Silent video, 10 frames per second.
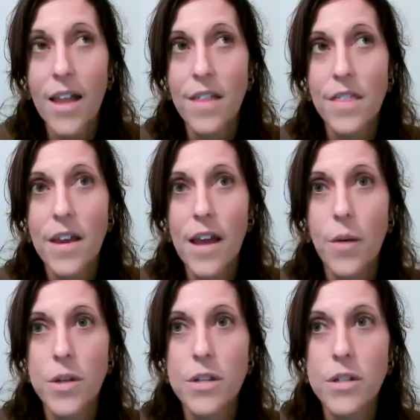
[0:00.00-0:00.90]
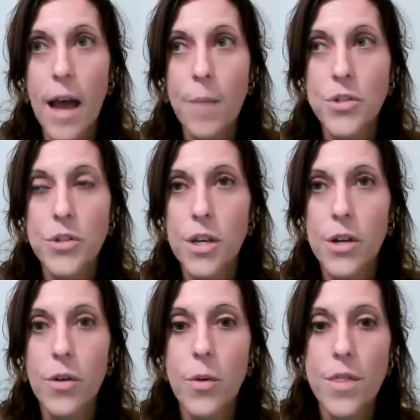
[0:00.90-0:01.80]
and I think I would absolutely
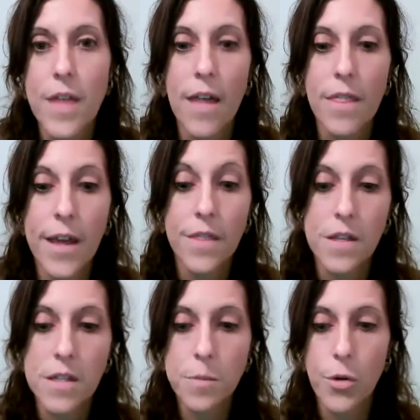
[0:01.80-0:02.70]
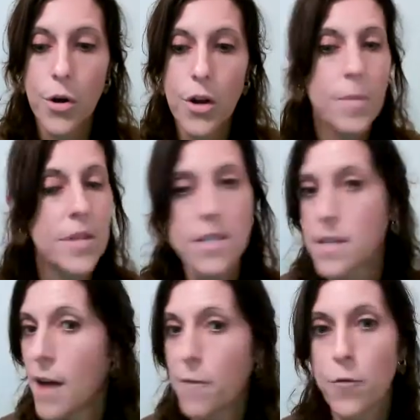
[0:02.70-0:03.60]
agree with that. Like this program is
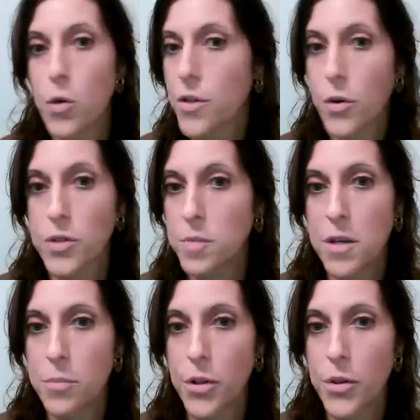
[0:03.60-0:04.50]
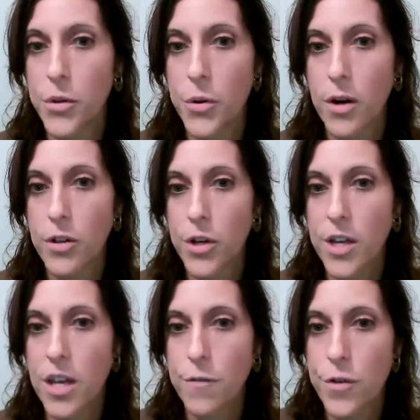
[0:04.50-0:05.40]
not for those people who are
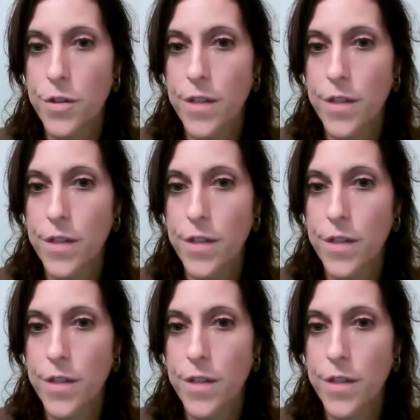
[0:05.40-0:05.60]
looking for